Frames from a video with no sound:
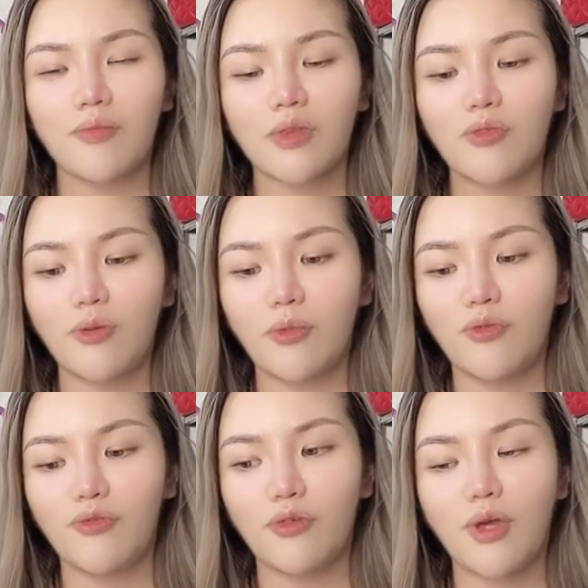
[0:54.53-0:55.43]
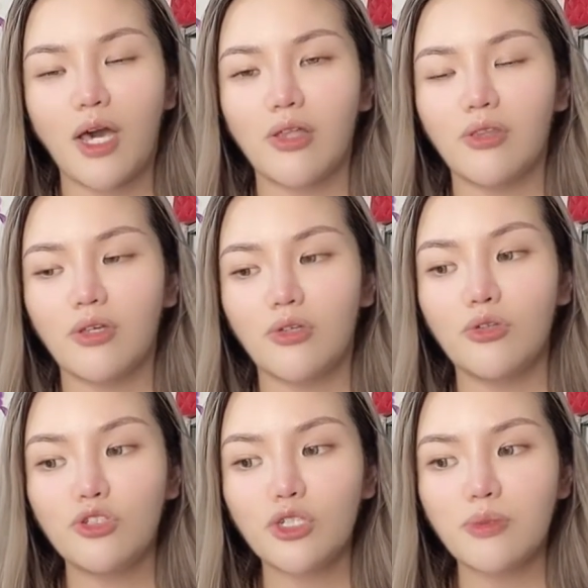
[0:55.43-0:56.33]
from a few other
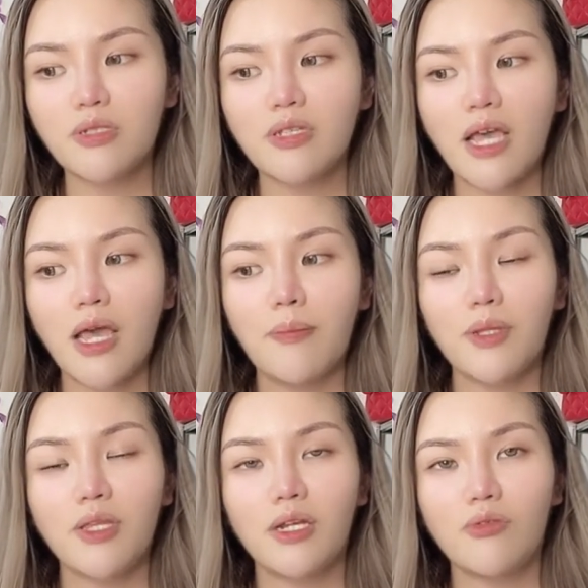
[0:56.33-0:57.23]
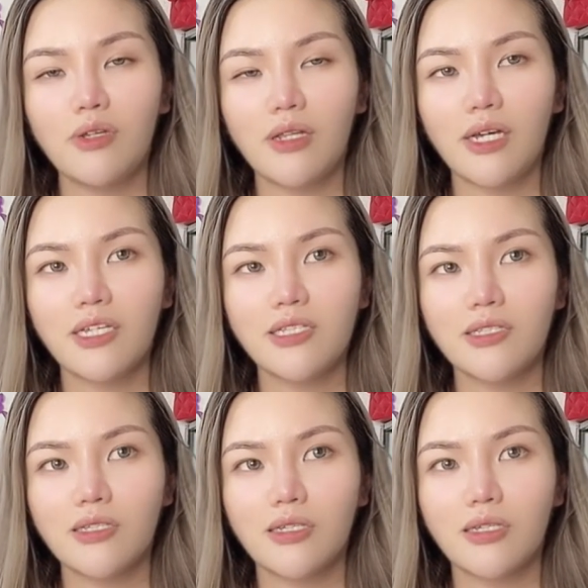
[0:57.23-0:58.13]
YouTubers, but then I realized
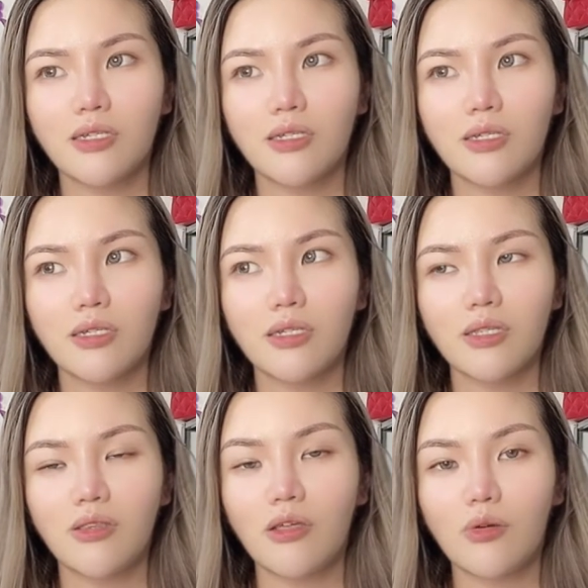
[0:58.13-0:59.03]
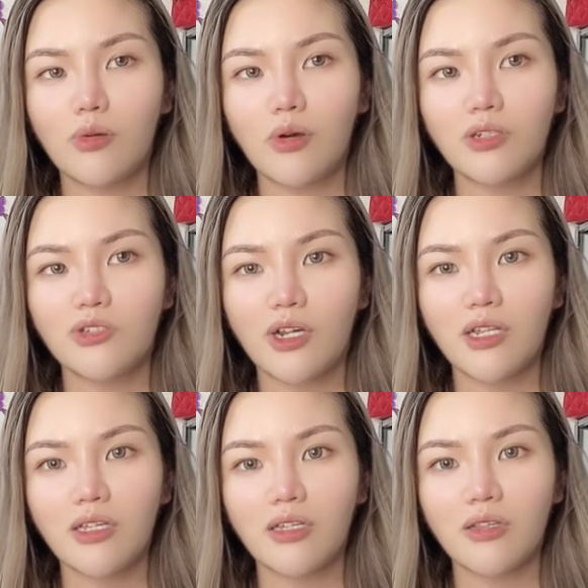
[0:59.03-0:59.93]
they were not
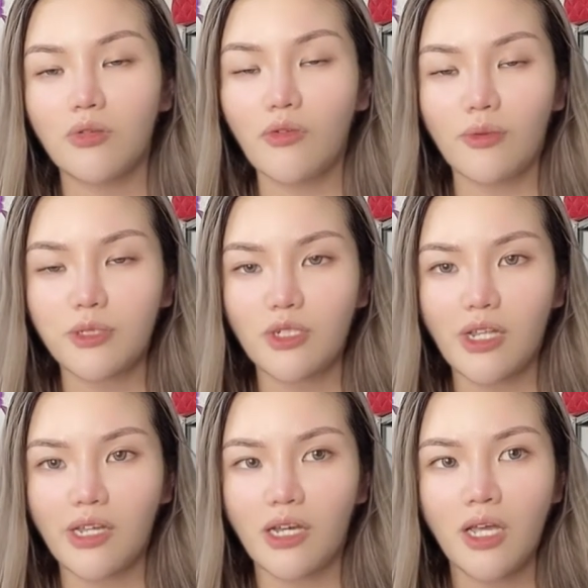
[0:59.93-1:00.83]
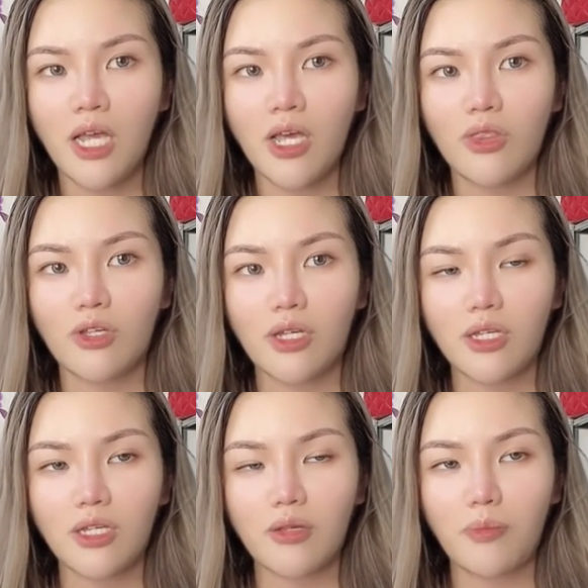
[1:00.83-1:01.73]
from Australia. The
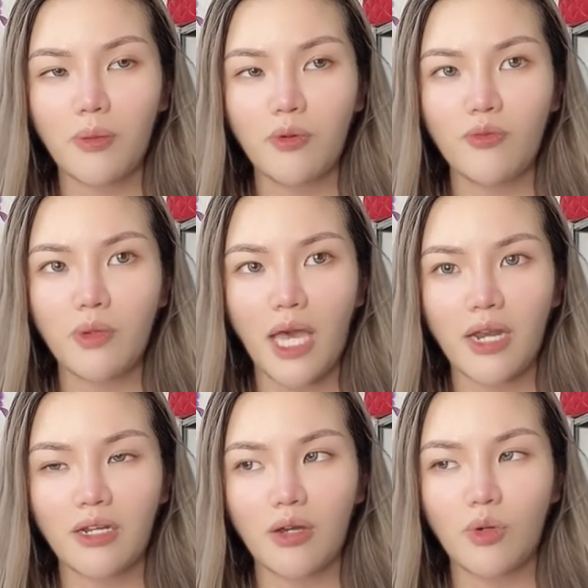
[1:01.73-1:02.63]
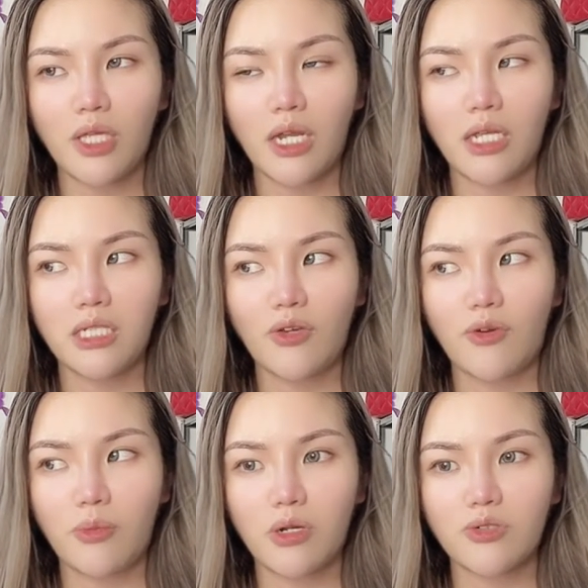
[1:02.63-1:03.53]
people from Canada were getting different
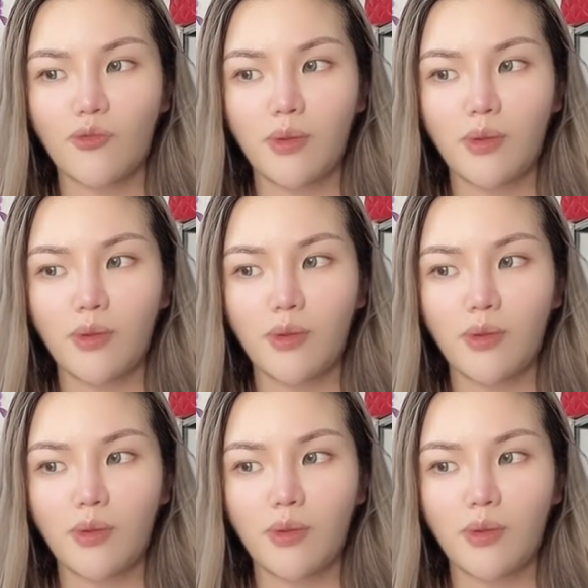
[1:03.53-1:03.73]
products from the